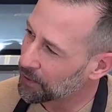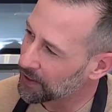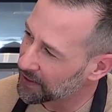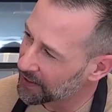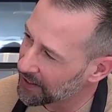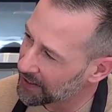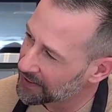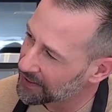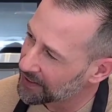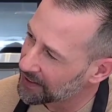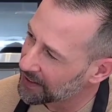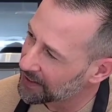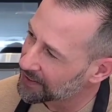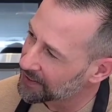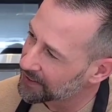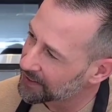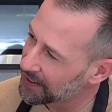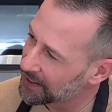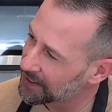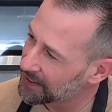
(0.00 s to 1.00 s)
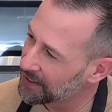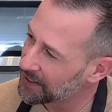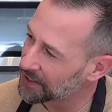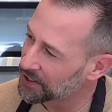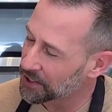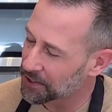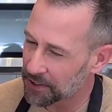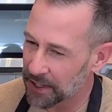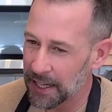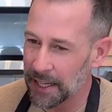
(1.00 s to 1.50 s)
So we landed on
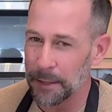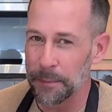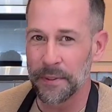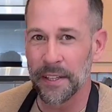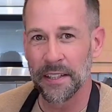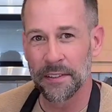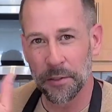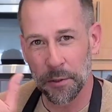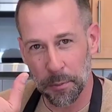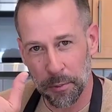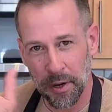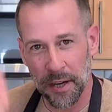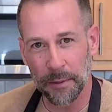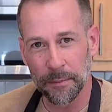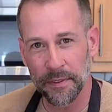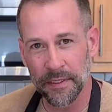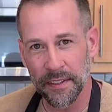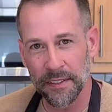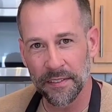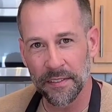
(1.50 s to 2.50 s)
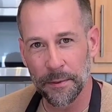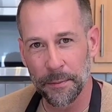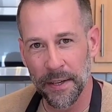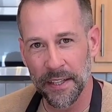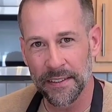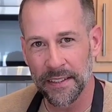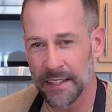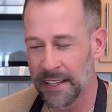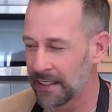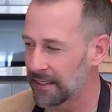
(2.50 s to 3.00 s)
side dish or wrap. That's what prompted
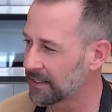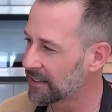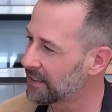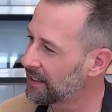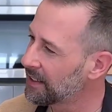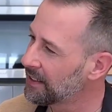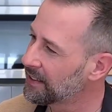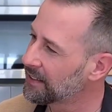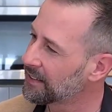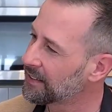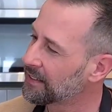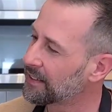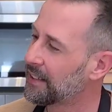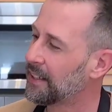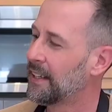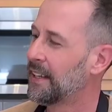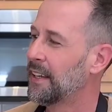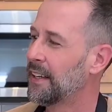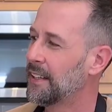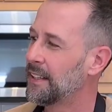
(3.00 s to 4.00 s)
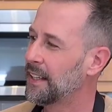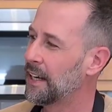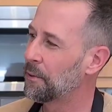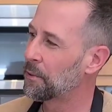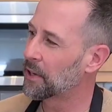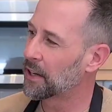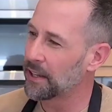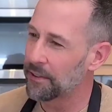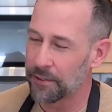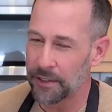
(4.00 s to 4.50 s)
us to make the quesadillas.
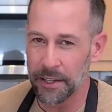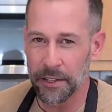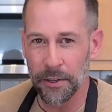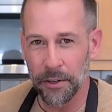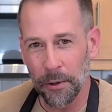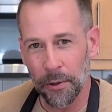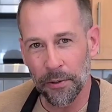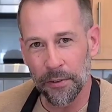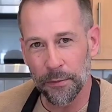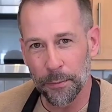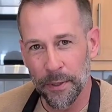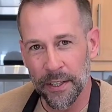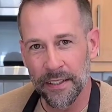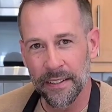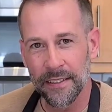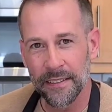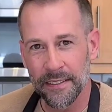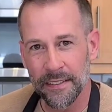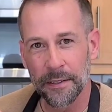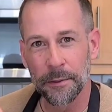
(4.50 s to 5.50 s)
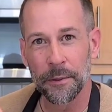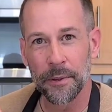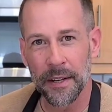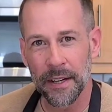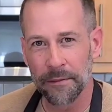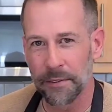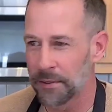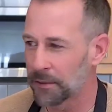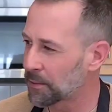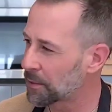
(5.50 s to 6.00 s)
Now we're giving it a good old spin and
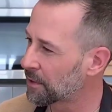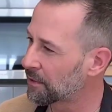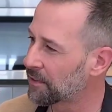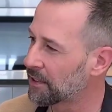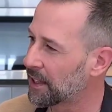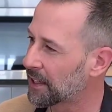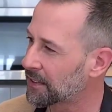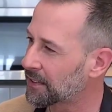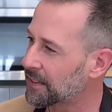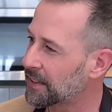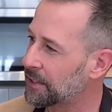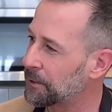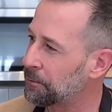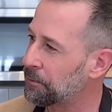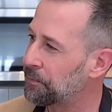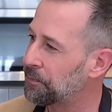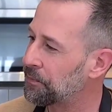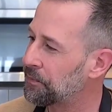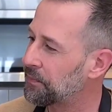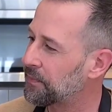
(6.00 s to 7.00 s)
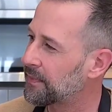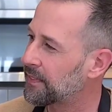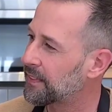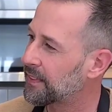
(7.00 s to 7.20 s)
see what we have in store for next time.